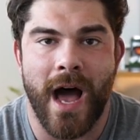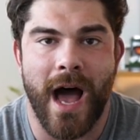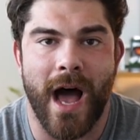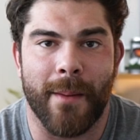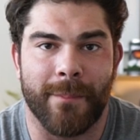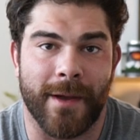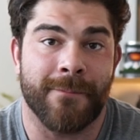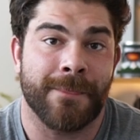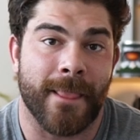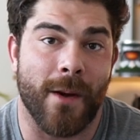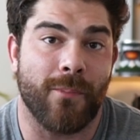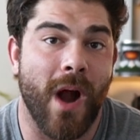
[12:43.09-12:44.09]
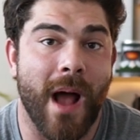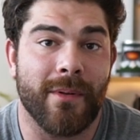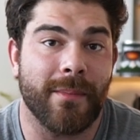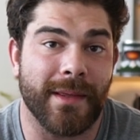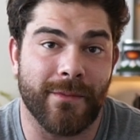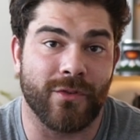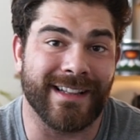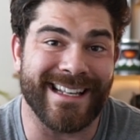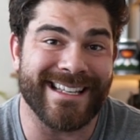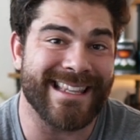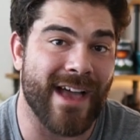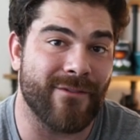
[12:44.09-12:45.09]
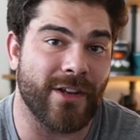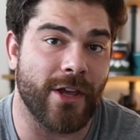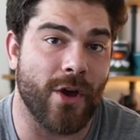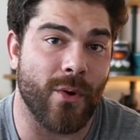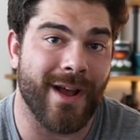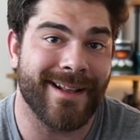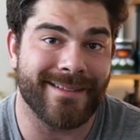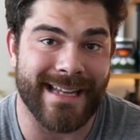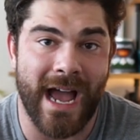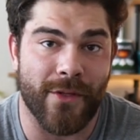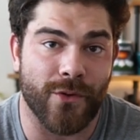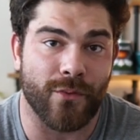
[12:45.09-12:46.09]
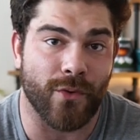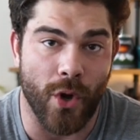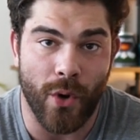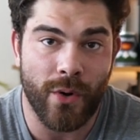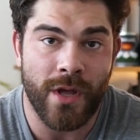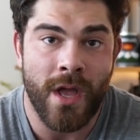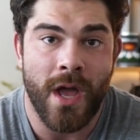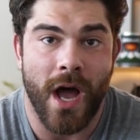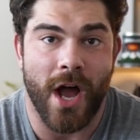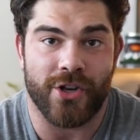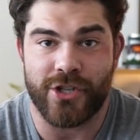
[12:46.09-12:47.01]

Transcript: Um, but I'll probably release that video down the road uh,